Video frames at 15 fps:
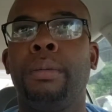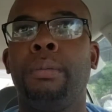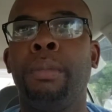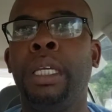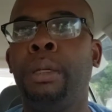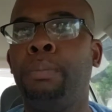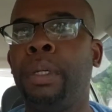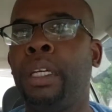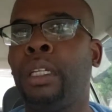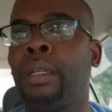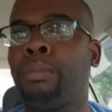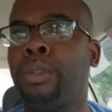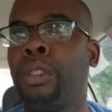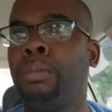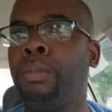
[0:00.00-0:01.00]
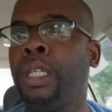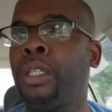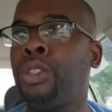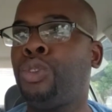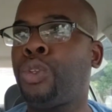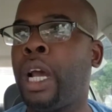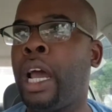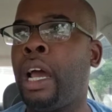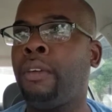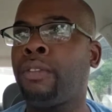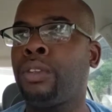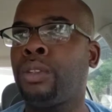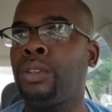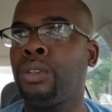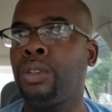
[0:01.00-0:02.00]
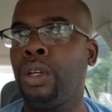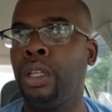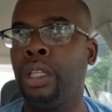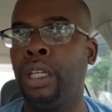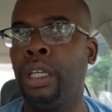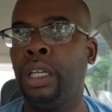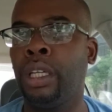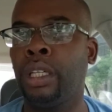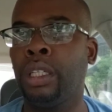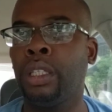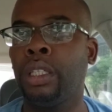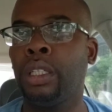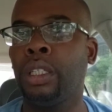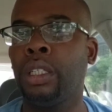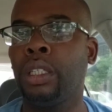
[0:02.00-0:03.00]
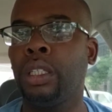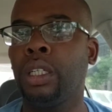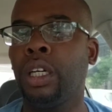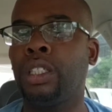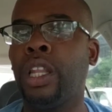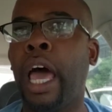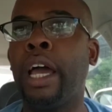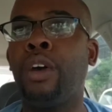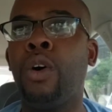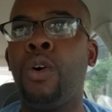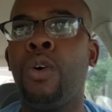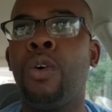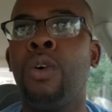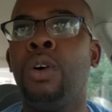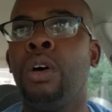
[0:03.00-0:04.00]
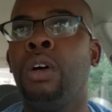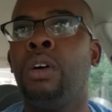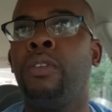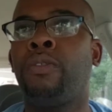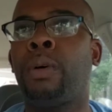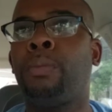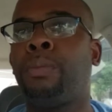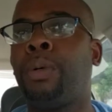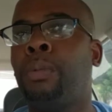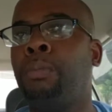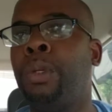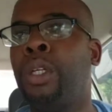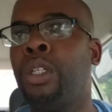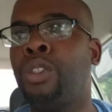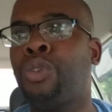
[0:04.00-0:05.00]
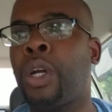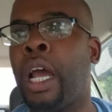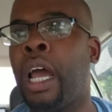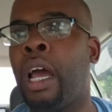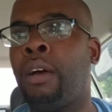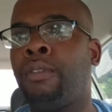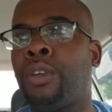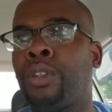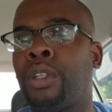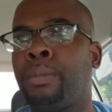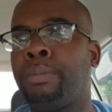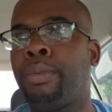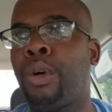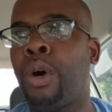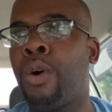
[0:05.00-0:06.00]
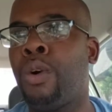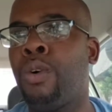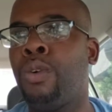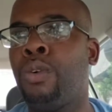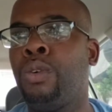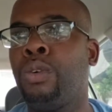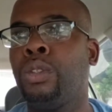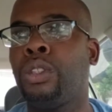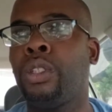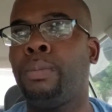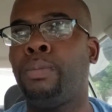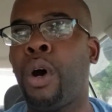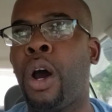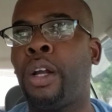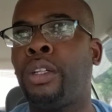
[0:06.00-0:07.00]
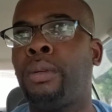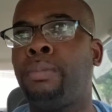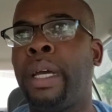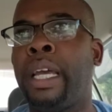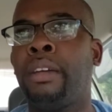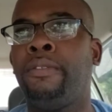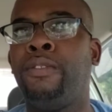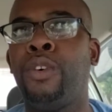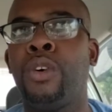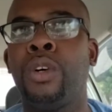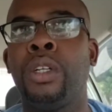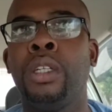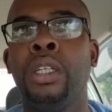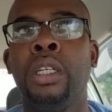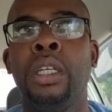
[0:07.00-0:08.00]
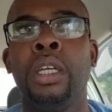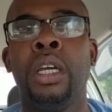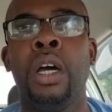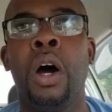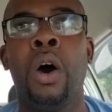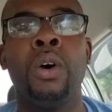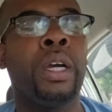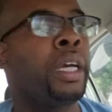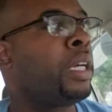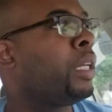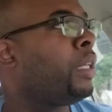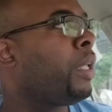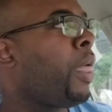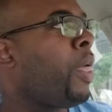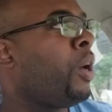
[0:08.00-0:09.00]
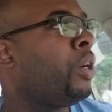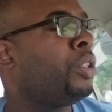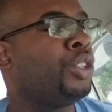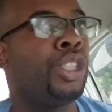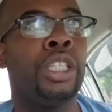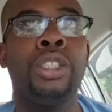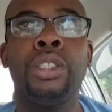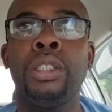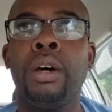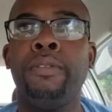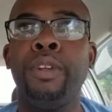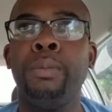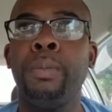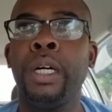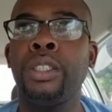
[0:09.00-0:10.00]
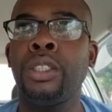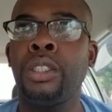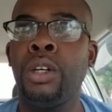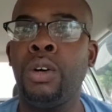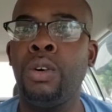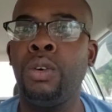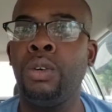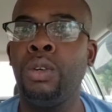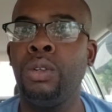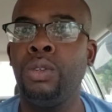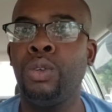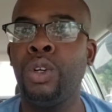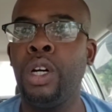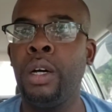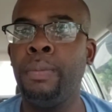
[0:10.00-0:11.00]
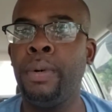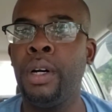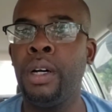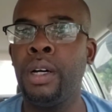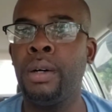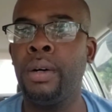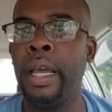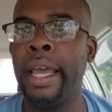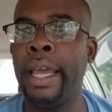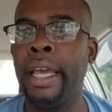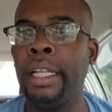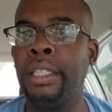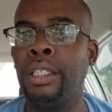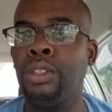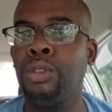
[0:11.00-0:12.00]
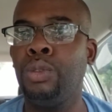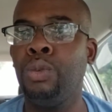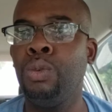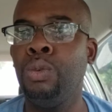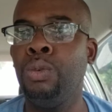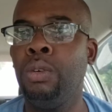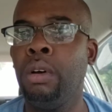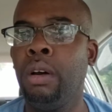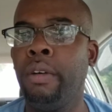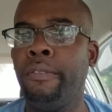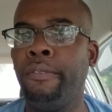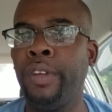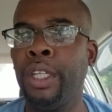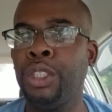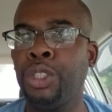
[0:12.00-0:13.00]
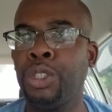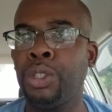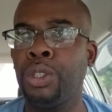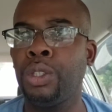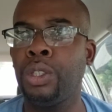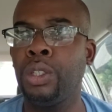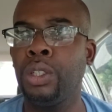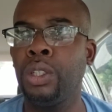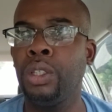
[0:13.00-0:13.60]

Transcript: me being a premier driver again, because I go from premier driver to pro to partner back and forth. Okay, just a few months ago, Grubhub had this new feature